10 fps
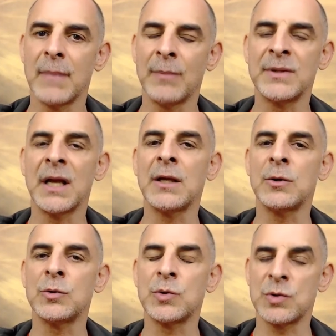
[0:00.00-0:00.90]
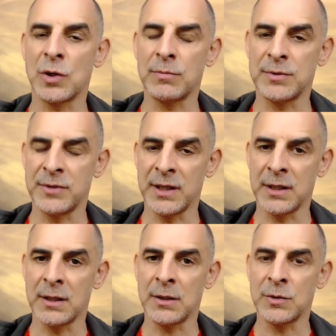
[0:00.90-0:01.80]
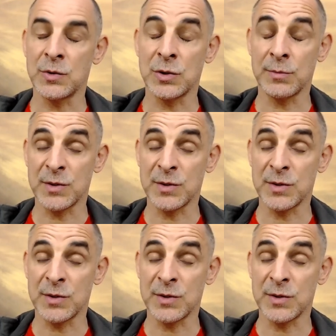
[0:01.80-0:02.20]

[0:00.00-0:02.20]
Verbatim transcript: I'm telling you to stop drinking, to stop